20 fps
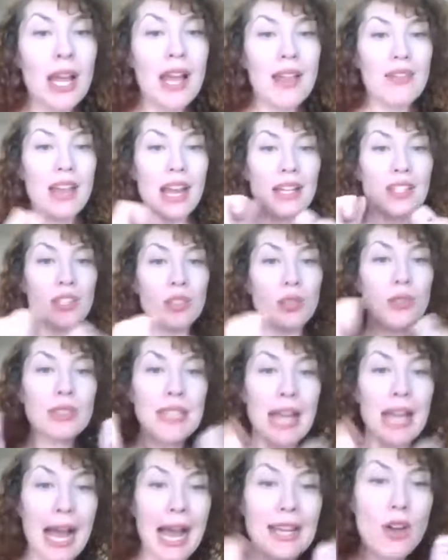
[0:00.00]
that you're
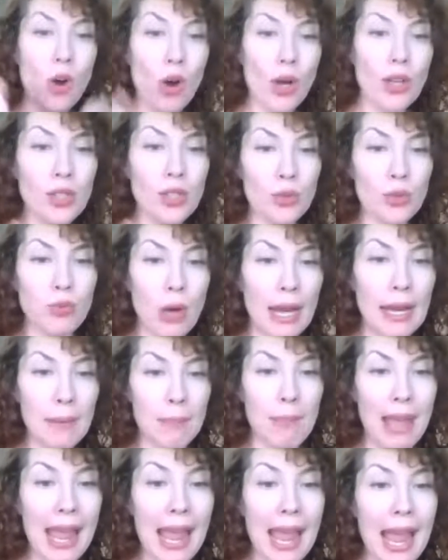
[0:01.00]
not on the
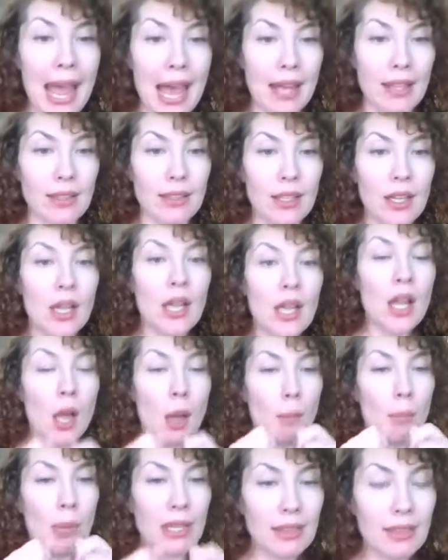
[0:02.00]
right path.
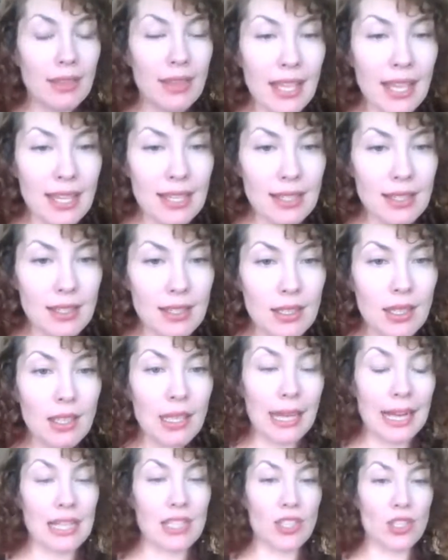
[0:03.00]
But this,
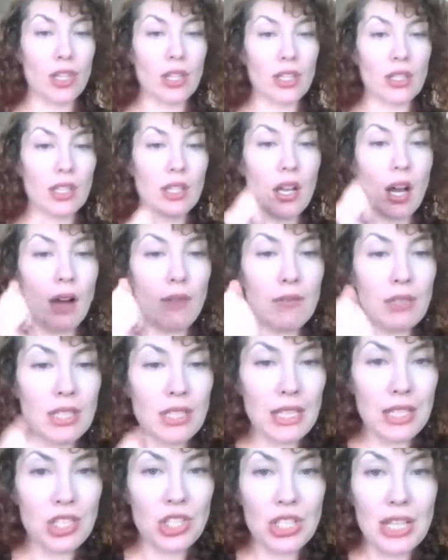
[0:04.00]
like I started the
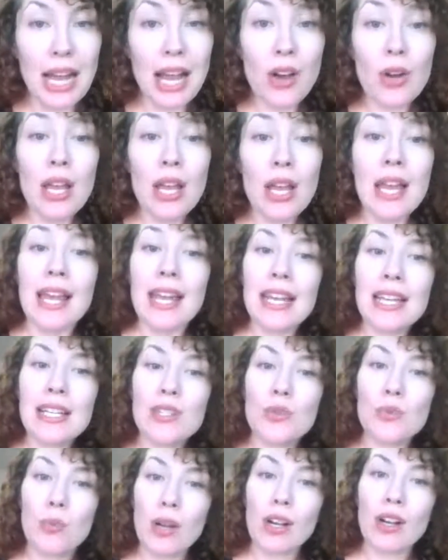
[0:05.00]
conversation out,
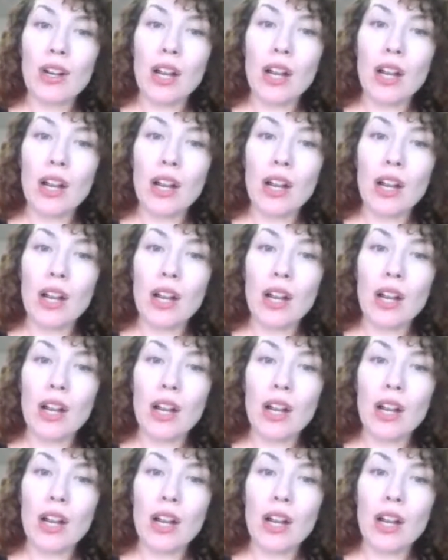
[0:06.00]
is where